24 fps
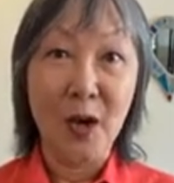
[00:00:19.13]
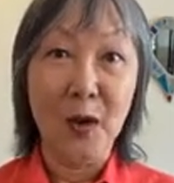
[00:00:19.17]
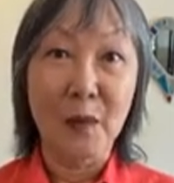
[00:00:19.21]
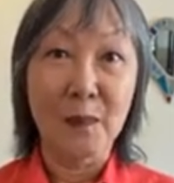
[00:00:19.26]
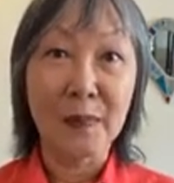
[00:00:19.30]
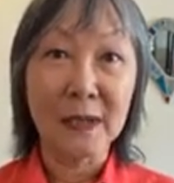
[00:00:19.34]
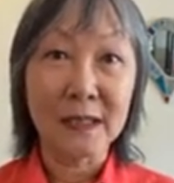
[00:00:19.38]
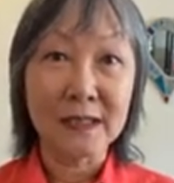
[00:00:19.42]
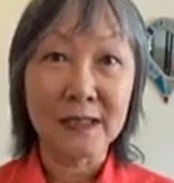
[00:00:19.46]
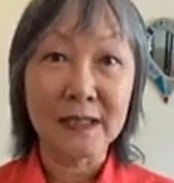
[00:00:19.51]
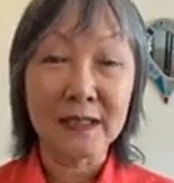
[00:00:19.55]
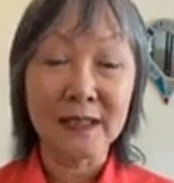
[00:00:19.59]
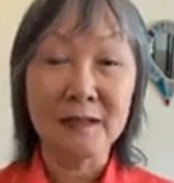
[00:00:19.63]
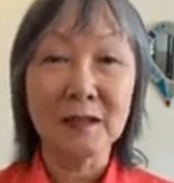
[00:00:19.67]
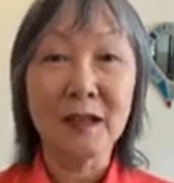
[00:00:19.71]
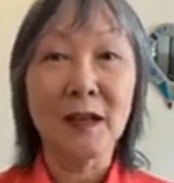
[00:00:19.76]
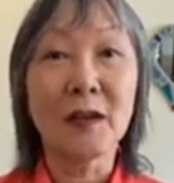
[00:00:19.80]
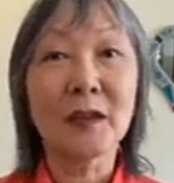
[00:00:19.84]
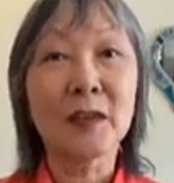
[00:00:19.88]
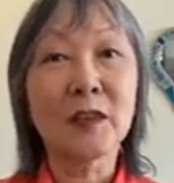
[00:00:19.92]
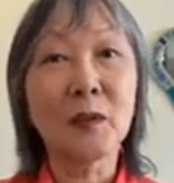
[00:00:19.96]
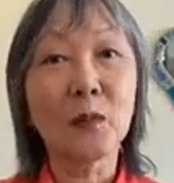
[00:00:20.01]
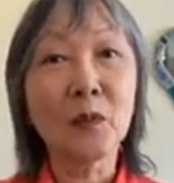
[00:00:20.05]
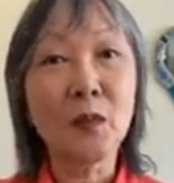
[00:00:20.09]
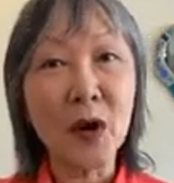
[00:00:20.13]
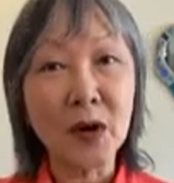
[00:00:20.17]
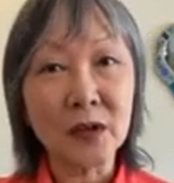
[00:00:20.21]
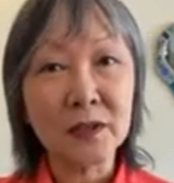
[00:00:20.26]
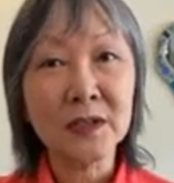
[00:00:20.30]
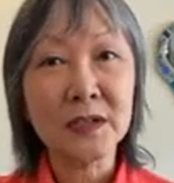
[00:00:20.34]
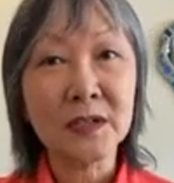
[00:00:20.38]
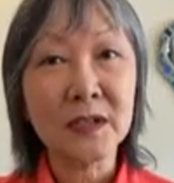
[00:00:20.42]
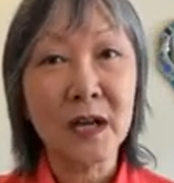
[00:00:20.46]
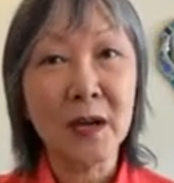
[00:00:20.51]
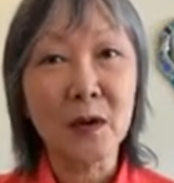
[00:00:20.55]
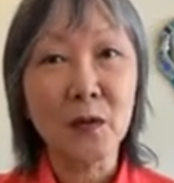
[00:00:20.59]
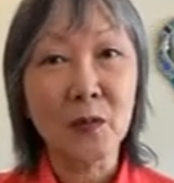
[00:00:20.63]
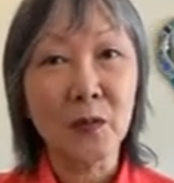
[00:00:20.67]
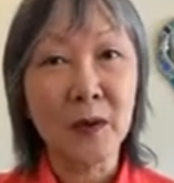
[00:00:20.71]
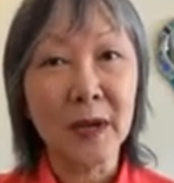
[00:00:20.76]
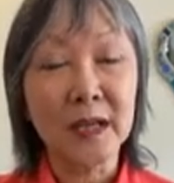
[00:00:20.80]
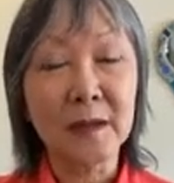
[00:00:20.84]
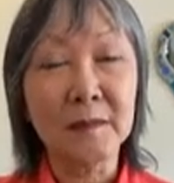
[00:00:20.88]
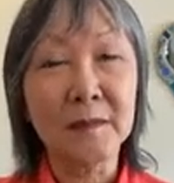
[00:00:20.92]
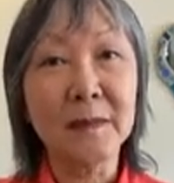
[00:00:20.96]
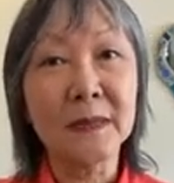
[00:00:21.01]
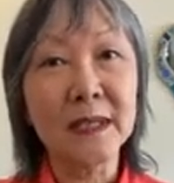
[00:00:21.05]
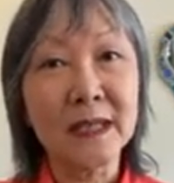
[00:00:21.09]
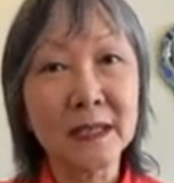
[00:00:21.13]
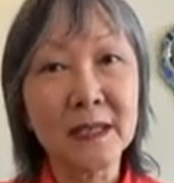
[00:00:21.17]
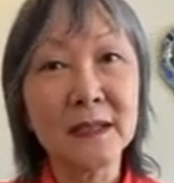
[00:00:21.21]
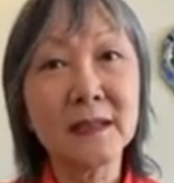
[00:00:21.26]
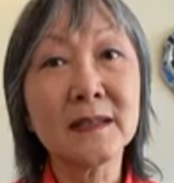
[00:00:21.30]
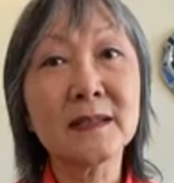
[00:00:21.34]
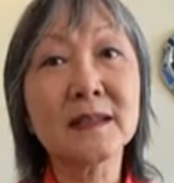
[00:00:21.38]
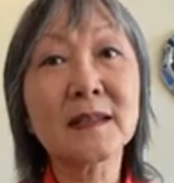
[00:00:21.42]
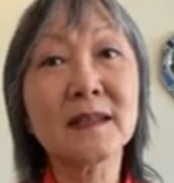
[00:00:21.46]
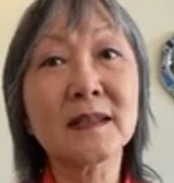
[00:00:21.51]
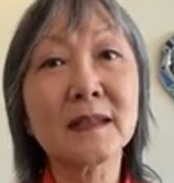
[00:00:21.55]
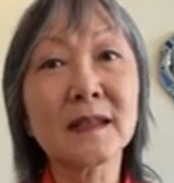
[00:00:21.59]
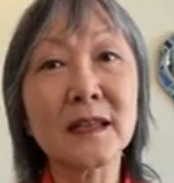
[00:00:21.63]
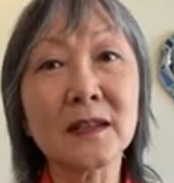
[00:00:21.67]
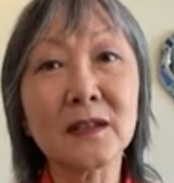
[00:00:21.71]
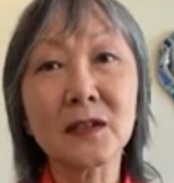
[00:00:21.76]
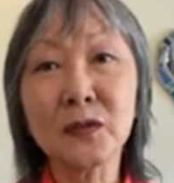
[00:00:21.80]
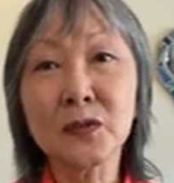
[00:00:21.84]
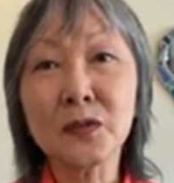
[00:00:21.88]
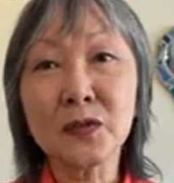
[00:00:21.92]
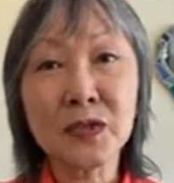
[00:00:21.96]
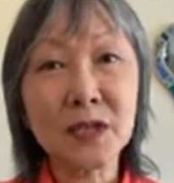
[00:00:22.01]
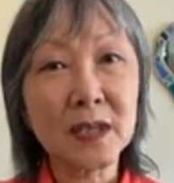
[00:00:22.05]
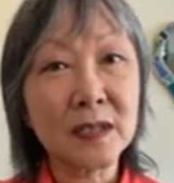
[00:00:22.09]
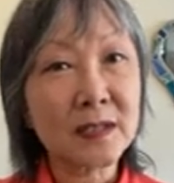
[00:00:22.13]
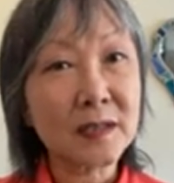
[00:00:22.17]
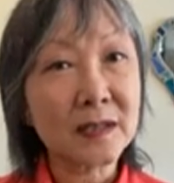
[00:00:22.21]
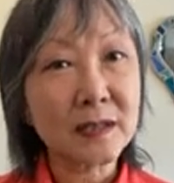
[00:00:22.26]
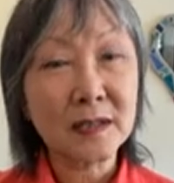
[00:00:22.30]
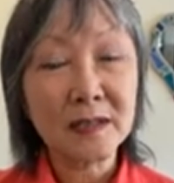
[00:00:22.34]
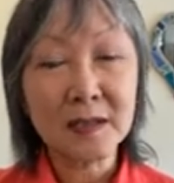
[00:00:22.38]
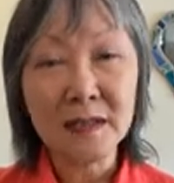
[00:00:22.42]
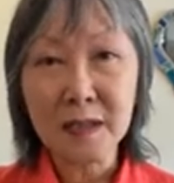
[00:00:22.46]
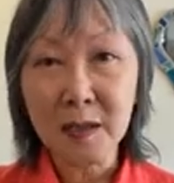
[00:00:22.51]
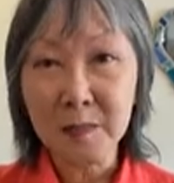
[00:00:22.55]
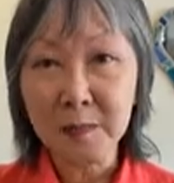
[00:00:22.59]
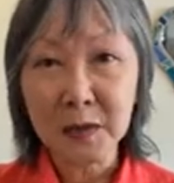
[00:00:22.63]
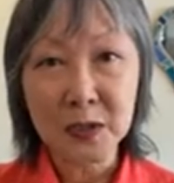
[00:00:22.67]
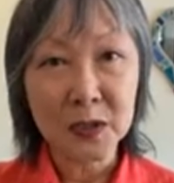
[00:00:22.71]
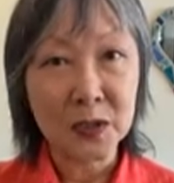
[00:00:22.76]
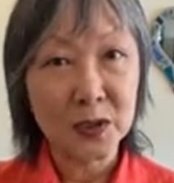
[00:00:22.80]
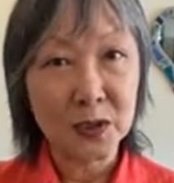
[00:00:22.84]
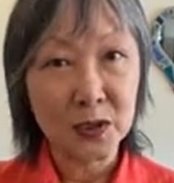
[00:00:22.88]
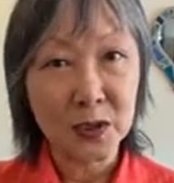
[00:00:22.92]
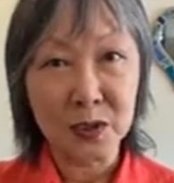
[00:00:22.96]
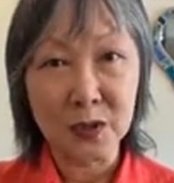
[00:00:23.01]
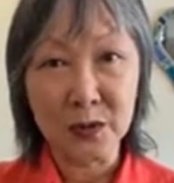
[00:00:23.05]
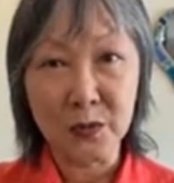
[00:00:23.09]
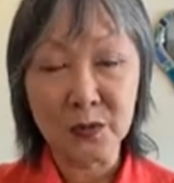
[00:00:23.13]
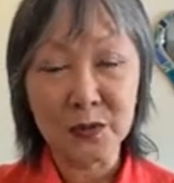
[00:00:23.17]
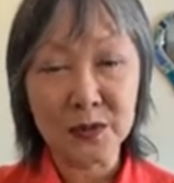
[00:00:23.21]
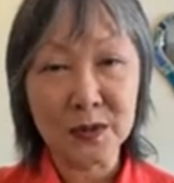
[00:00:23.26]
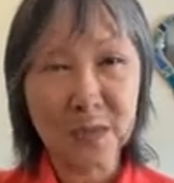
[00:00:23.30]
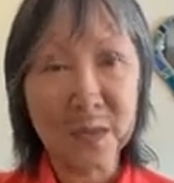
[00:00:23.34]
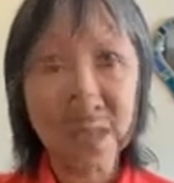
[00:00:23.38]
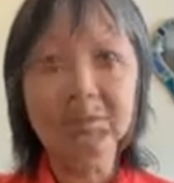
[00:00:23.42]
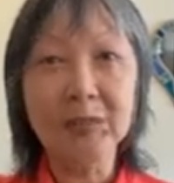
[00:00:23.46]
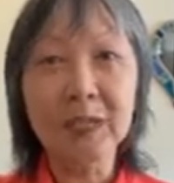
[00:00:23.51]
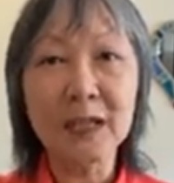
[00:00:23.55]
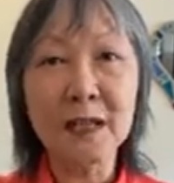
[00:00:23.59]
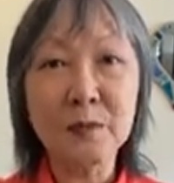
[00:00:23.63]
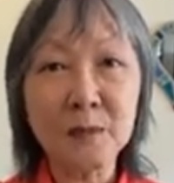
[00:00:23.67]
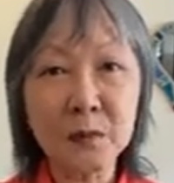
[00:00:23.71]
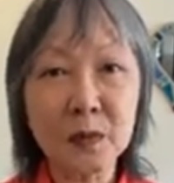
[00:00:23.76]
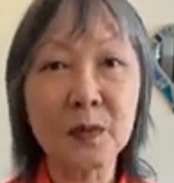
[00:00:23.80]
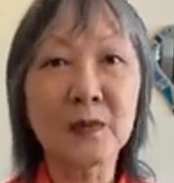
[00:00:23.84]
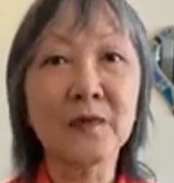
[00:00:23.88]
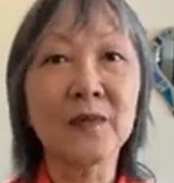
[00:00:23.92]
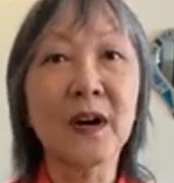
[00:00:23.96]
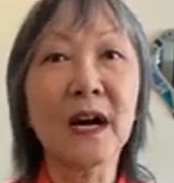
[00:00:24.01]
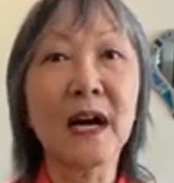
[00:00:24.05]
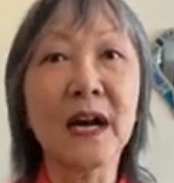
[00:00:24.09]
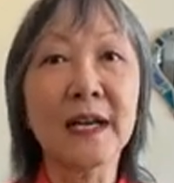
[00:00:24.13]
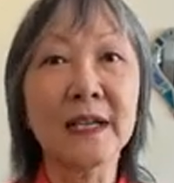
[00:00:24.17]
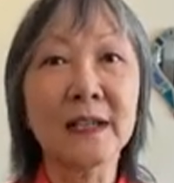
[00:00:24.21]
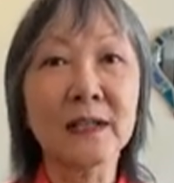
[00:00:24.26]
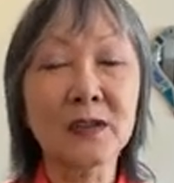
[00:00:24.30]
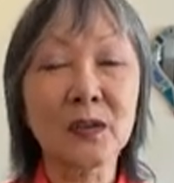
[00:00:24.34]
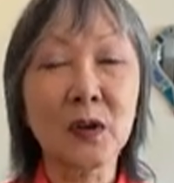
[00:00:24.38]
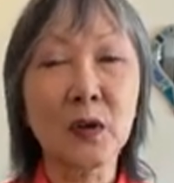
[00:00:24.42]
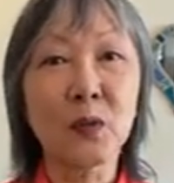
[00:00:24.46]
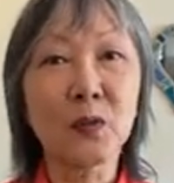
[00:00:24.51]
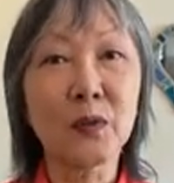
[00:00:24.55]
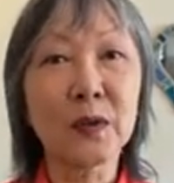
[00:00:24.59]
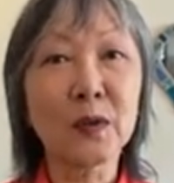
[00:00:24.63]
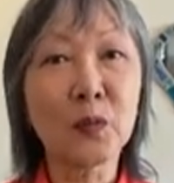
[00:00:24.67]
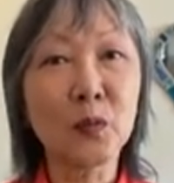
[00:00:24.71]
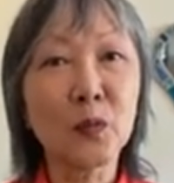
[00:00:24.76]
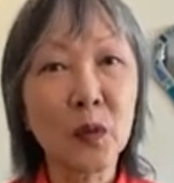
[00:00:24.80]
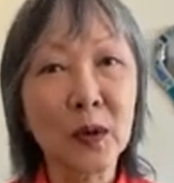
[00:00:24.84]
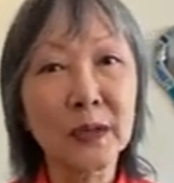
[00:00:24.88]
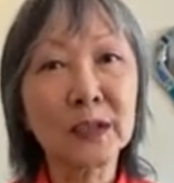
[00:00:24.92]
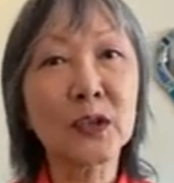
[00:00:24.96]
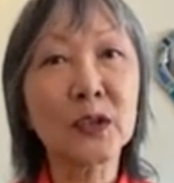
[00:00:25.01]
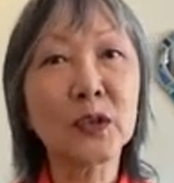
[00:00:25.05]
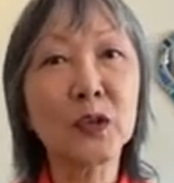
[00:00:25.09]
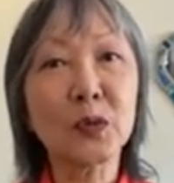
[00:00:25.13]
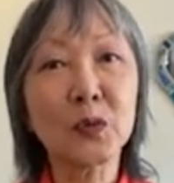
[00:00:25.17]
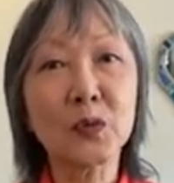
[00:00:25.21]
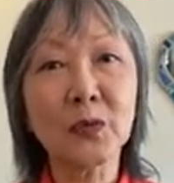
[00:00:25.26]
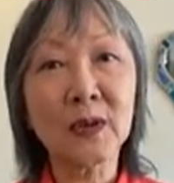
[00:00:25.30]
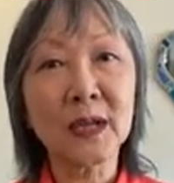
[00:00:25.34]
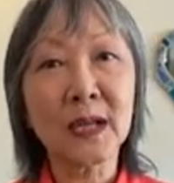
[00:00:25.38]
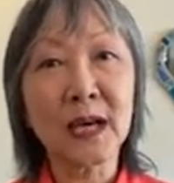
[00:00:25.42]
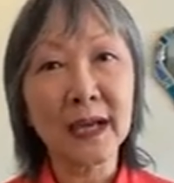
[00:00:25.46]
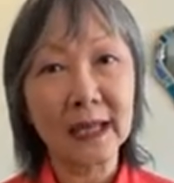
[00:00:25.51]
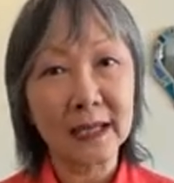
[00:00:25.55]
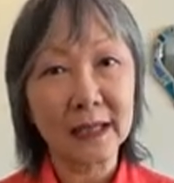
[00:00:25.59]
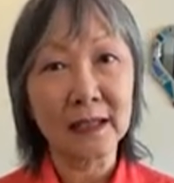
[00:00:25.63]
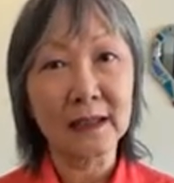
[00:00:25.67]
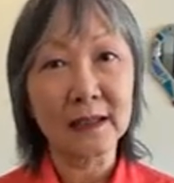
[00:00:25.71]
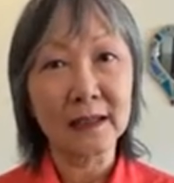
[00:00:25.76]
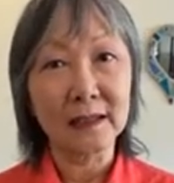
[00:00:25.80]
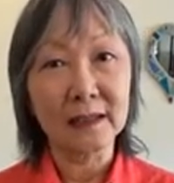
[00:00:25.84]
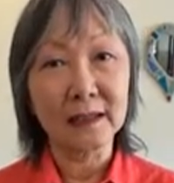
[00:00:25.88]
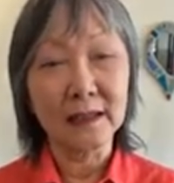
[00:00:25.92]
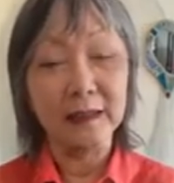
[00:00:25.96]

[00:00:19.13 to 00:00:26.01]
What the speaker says: But the wok style way means that you just substitute, improvise with what you like.